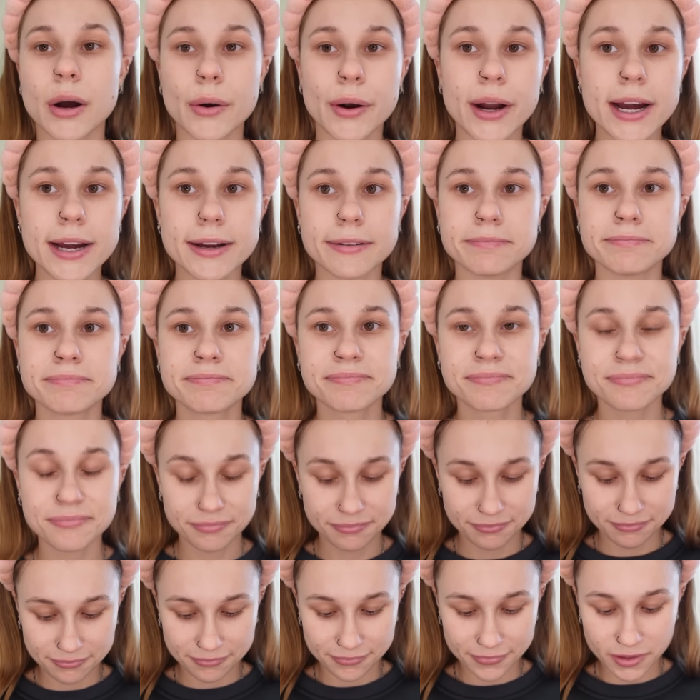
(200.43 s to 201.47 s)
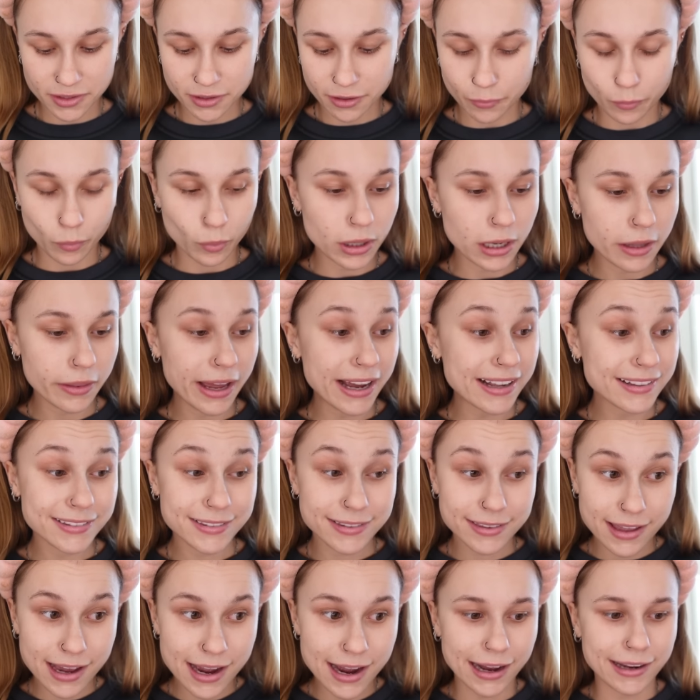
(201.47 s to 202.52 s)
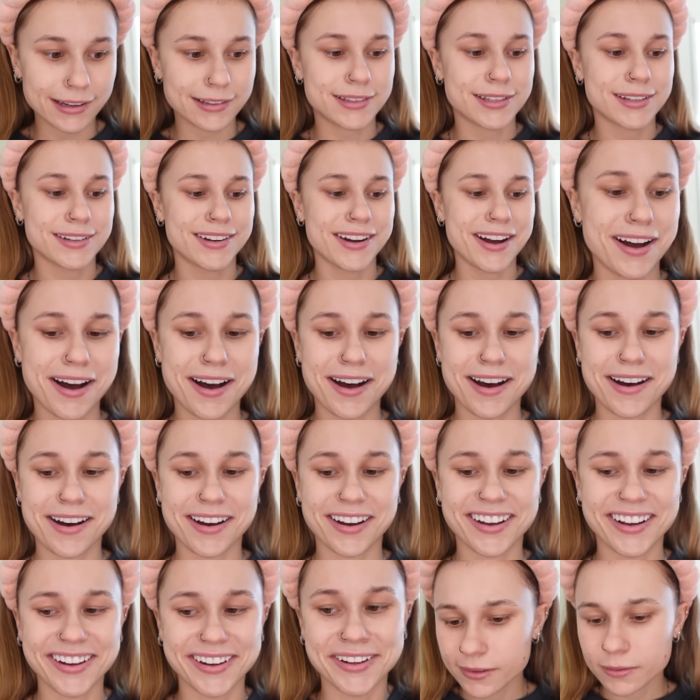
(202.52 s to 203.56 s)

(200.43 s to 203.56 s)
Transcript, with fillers: Okay, well, that's that. Uh,